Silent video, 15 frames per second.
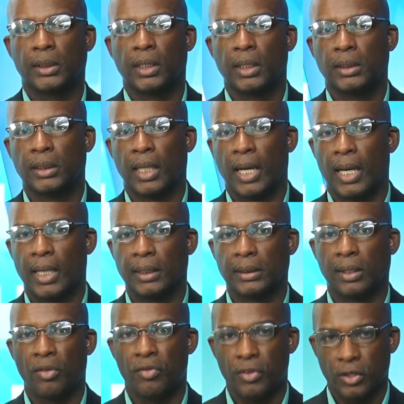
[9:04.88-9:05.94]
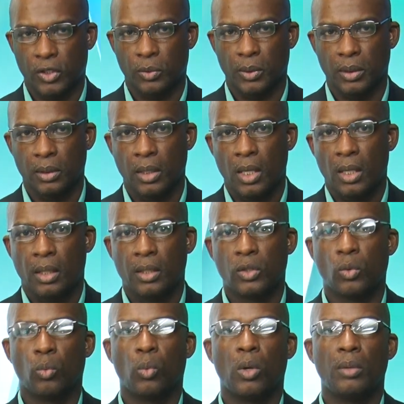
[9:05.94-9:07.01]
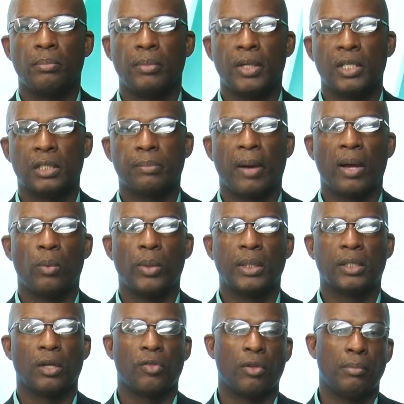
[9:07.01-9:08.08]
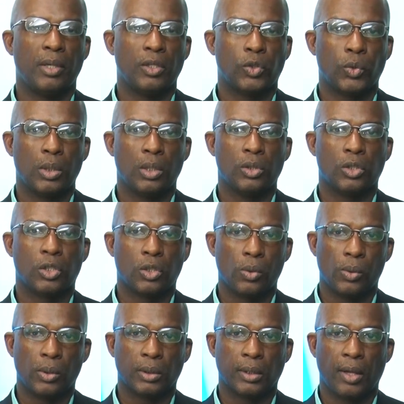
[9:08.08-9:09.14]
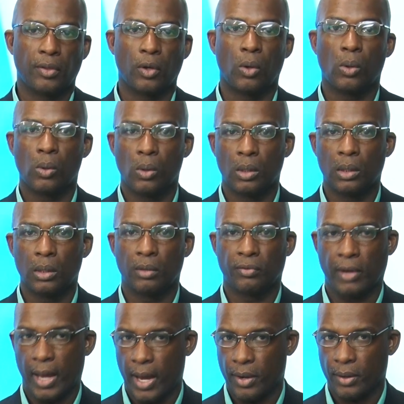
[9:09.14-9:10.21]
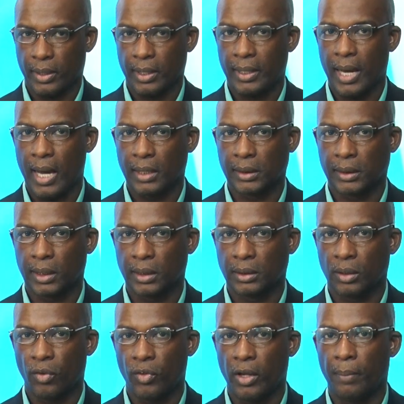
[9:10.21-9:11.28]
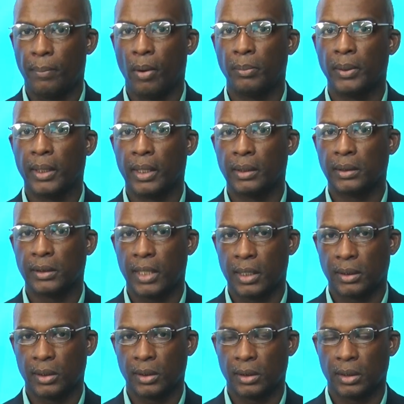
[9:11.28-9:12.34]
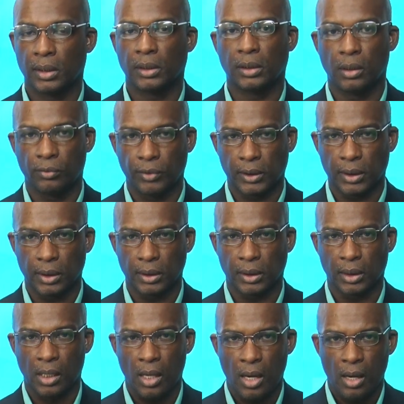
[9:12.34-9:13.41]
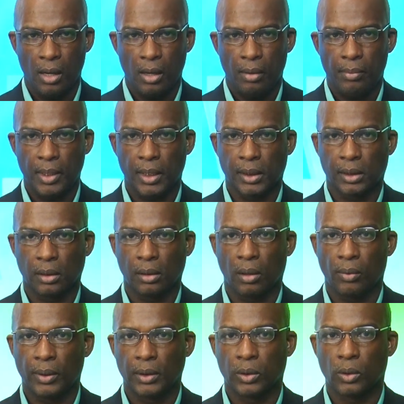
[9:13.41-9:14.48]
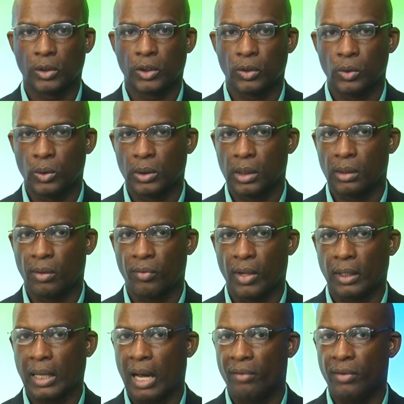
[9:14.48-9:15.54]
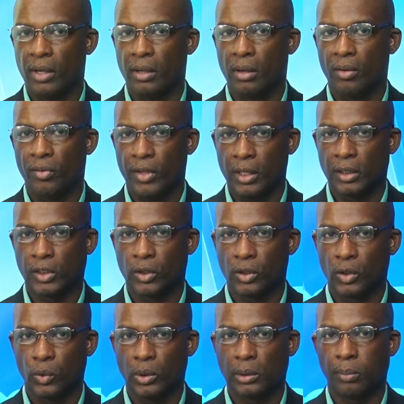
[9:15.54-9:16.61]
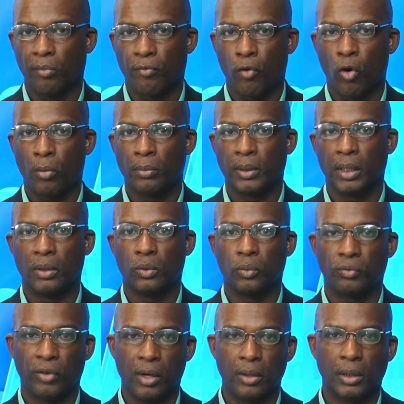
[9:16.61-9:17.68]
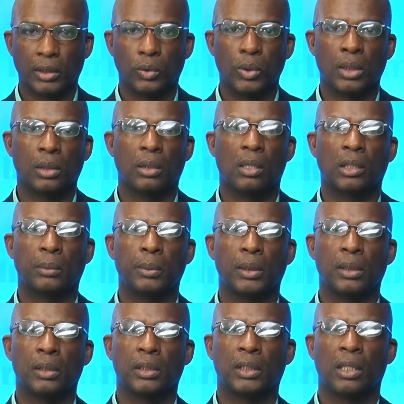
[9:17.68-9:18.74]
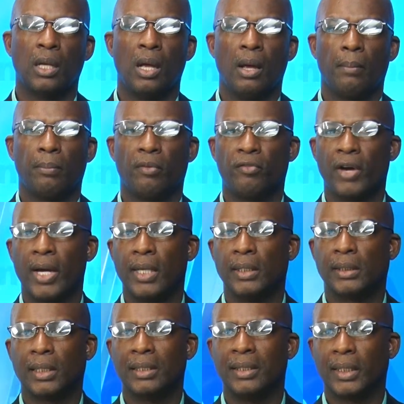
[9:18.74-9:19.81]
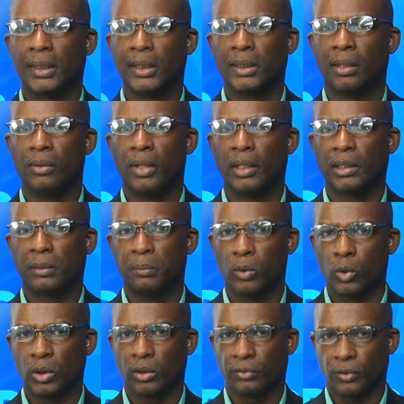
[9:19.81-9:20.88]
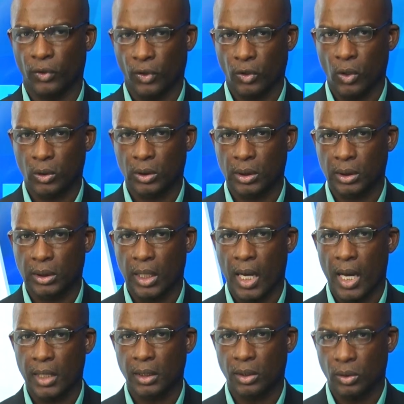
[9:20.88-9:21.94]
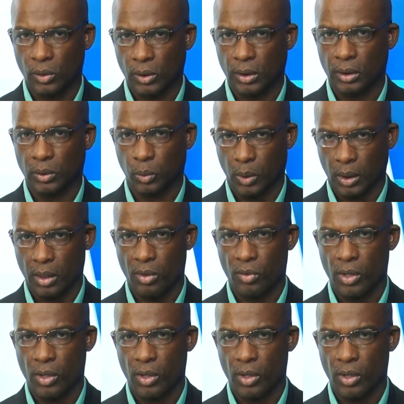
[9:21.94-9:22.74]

such as this one is one means by which the ministry ensures that all of Guyana can access the public health sector's services. Minister Lawrence also noted that having these surgeries performed in various regional hospitals provides necessary exposure for the doctors and the nurses working